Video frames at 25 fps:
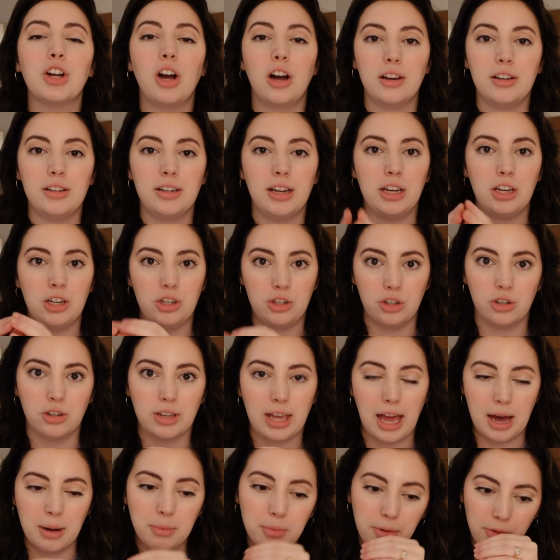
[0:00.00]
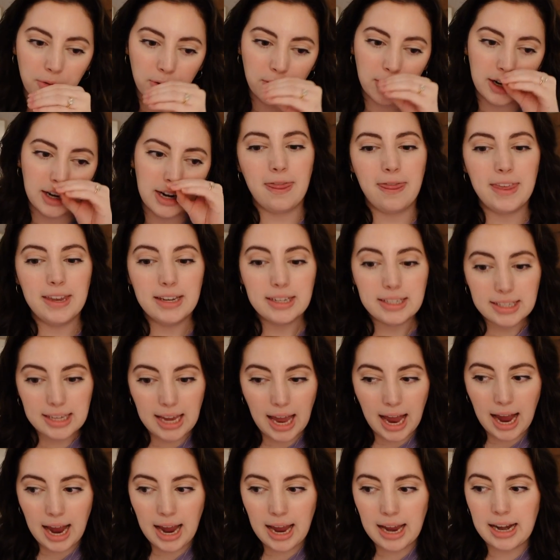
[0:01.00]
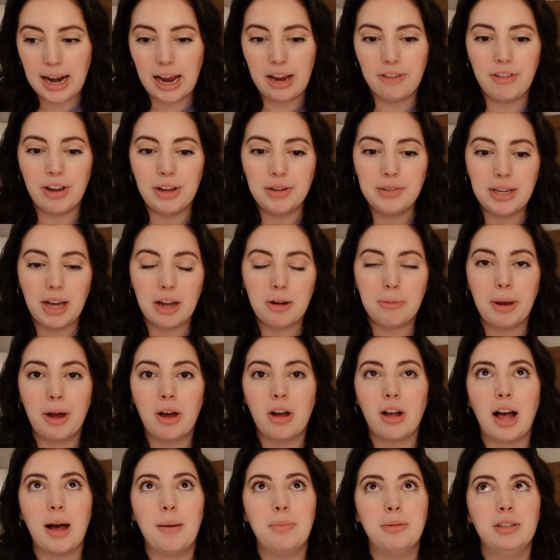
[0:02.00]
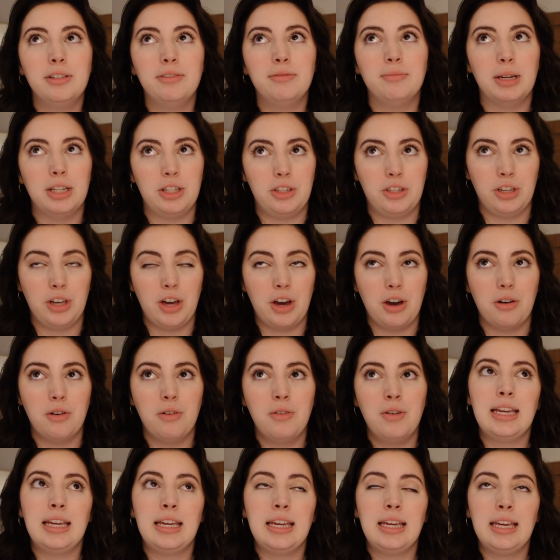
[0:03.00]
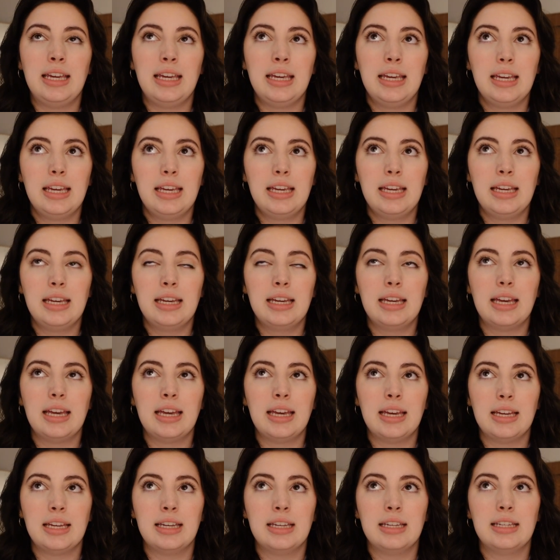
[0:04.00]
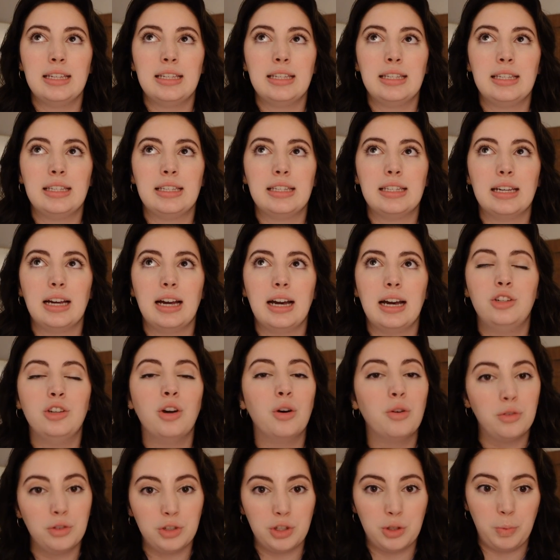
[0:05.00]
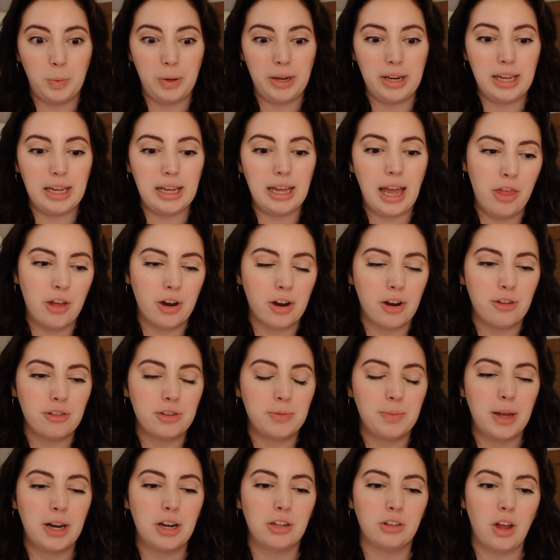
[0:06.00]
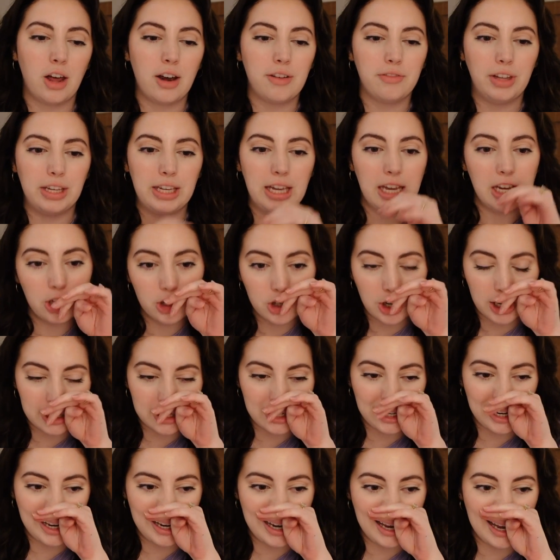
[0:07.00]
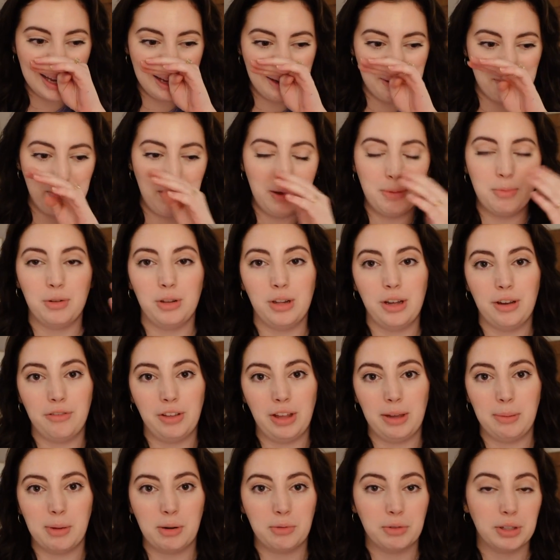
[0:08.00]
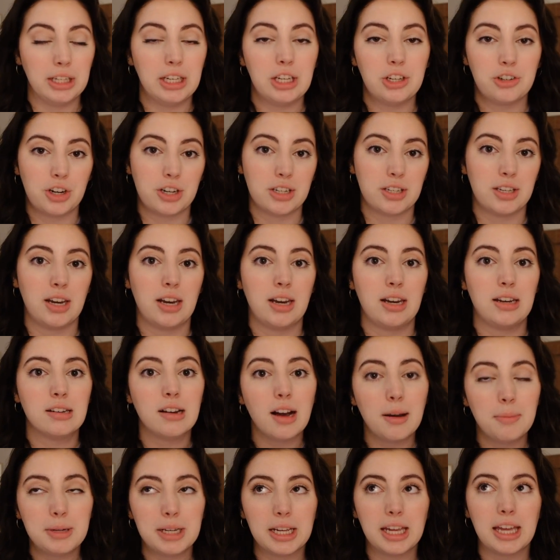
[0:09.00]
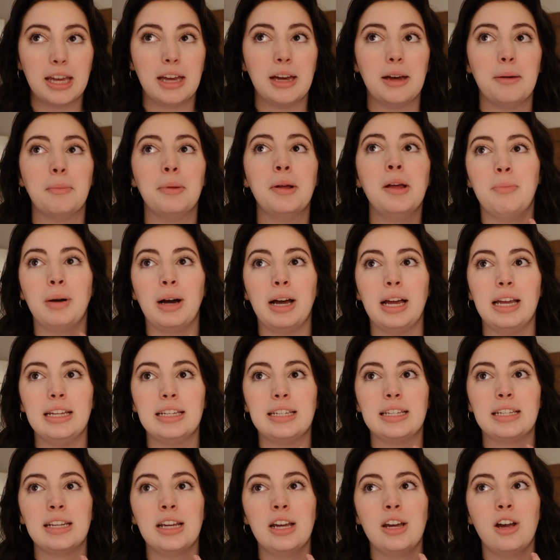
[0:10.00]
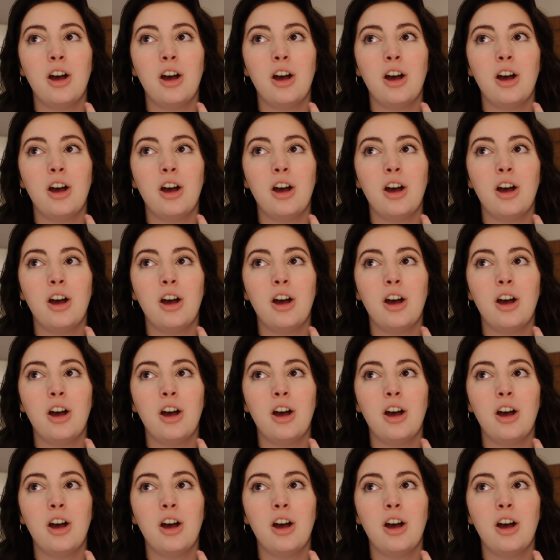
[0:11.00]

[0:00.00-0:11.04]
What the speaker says: gotten an adult cat before. This cat, I found out about a couple of months ago. He is a total sweetie. There has been a lot of like interest in him. People have like been really interested in adopting him, but